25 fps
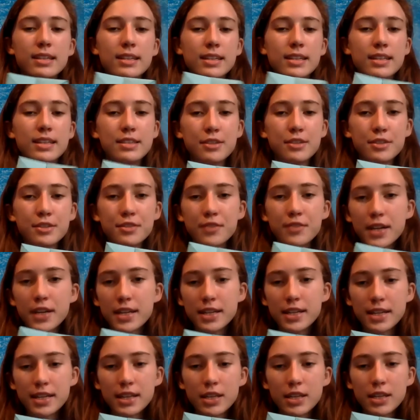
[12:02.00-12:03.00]
easier to write
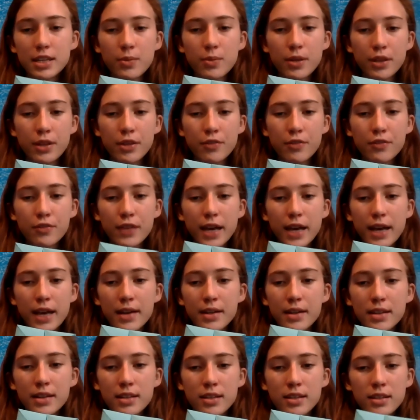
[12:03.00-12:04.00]
it in there while they're flat.
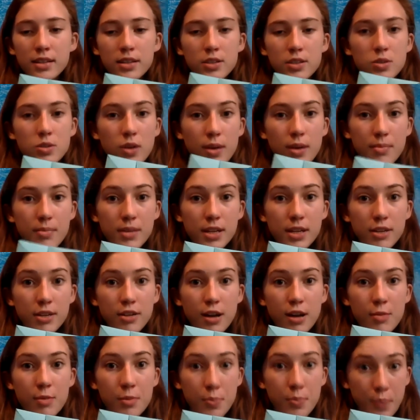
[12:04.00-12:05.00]
So I'm gonna
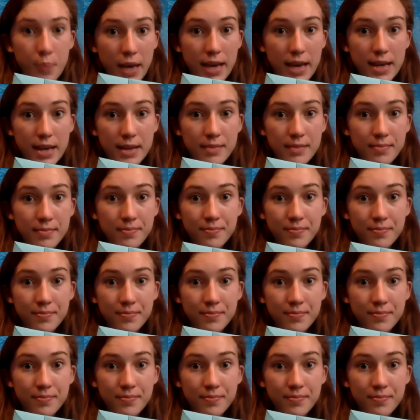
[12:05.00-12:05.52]
grab a pen.